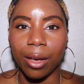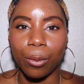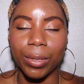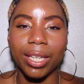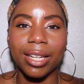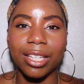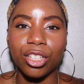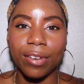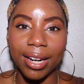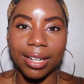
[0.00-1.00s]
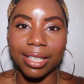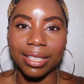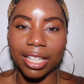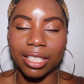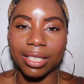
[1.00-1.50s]
weekly training
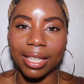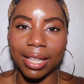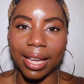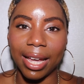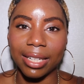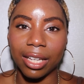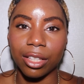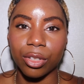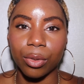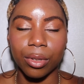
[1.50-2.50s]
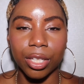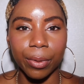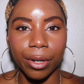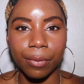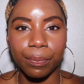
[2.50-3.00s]
sessions that they had at the school as
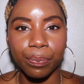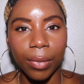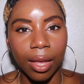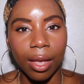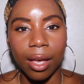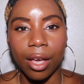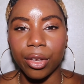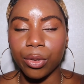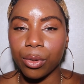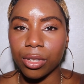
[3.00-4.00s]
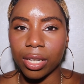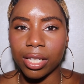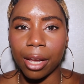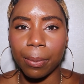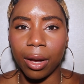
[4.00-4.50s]
well. You also
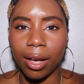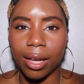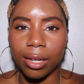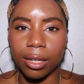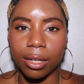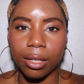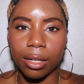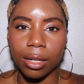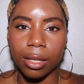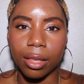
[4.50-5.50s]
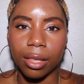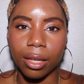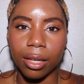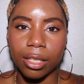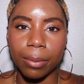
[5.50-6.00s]
take part in
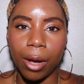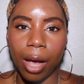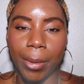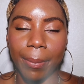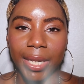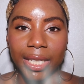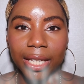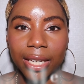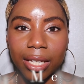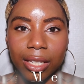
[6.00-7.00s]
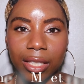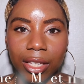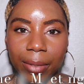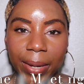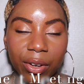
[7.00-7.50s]
the department meetings,
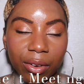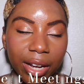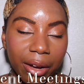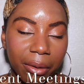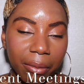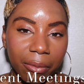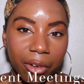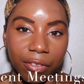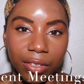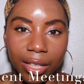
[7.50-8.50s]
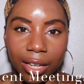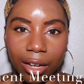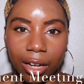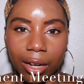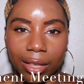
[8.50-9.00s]
so depending on how often they
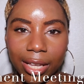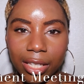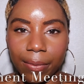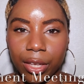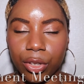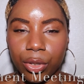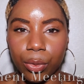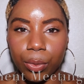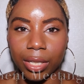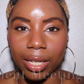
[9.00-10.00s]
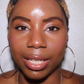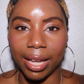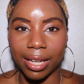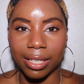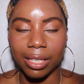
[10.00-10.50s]
are, that's something you would
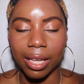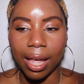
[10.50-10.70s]
attend.